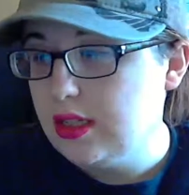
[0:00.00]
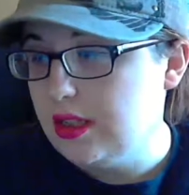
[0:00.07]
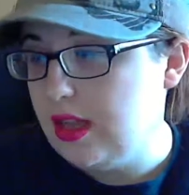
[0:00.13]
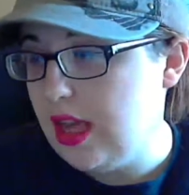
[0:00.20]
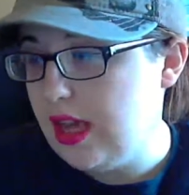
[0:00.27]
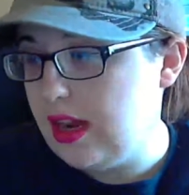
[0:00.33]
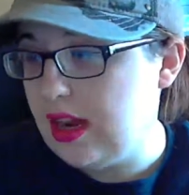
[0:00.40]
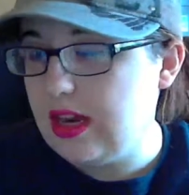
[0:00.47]

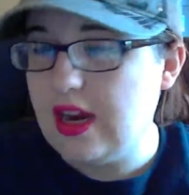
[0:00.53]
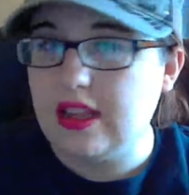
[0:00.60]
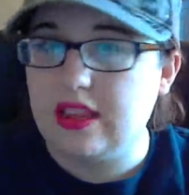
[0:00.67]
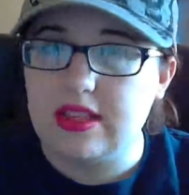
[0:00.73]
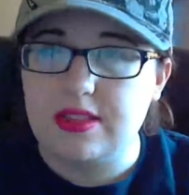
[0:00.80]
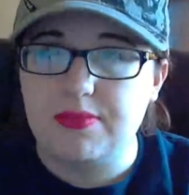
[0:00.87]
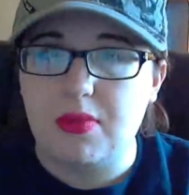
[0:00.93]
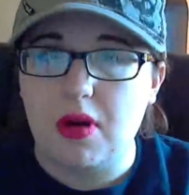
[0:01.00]
Like I got
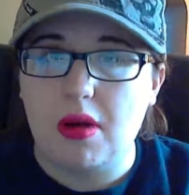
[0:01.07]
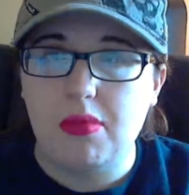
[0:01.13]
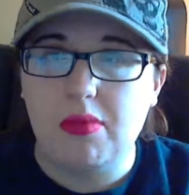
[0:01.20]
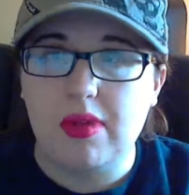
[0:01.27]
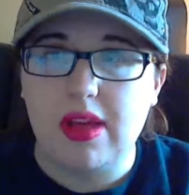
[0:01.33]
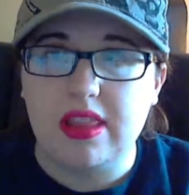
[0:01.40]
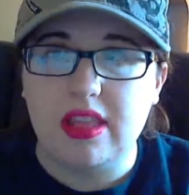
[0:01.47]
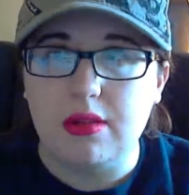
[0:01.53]
this
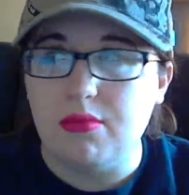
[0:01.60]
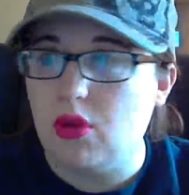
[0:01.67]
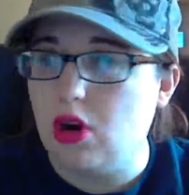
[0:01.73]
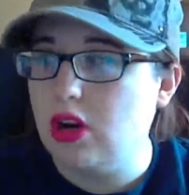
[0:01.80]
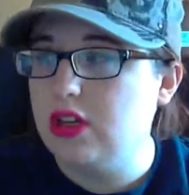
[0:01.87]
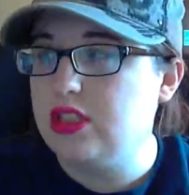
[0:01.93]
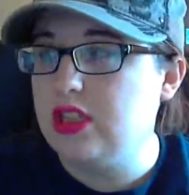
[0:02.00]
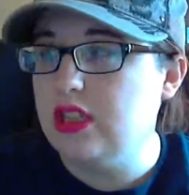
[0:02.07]
probably I think in
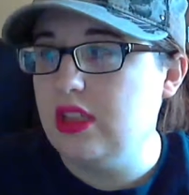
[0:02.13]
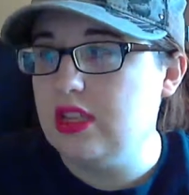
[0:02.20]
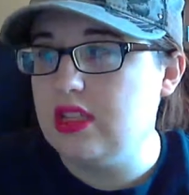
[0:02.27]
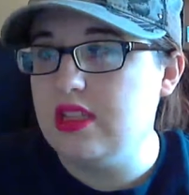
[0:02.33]
March, and this is the